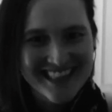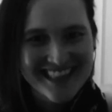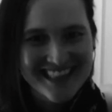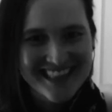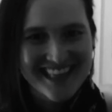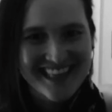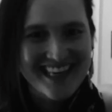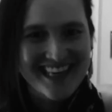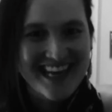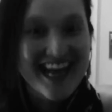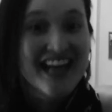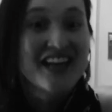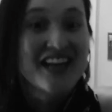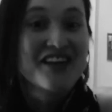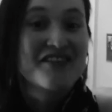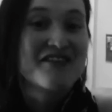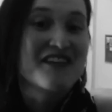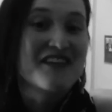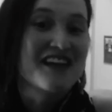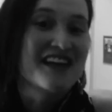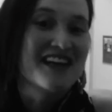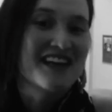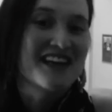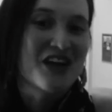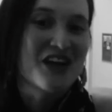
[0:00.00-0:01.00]
in
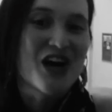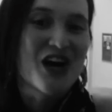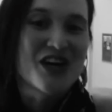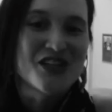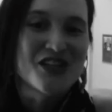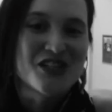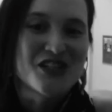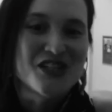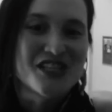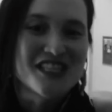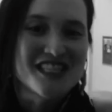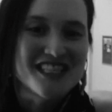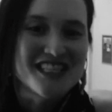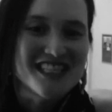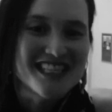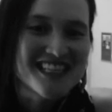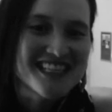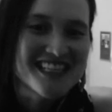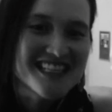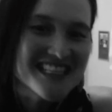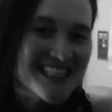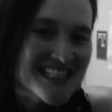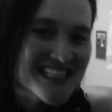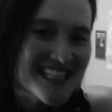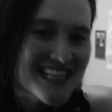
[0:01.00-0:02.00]
elevating
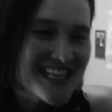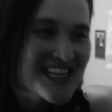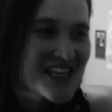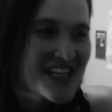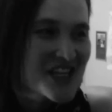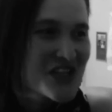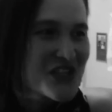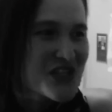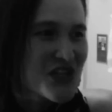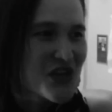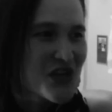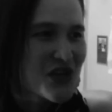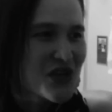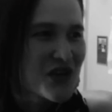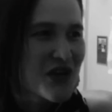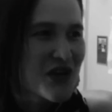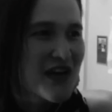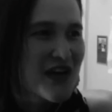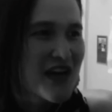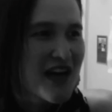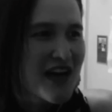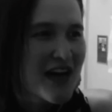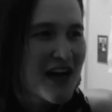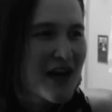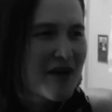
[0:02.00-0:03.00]
consciousness. So,
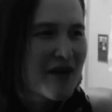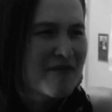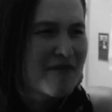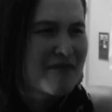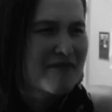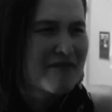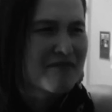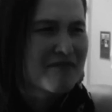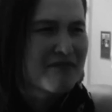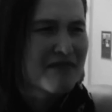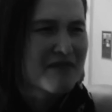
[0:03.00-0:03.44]
and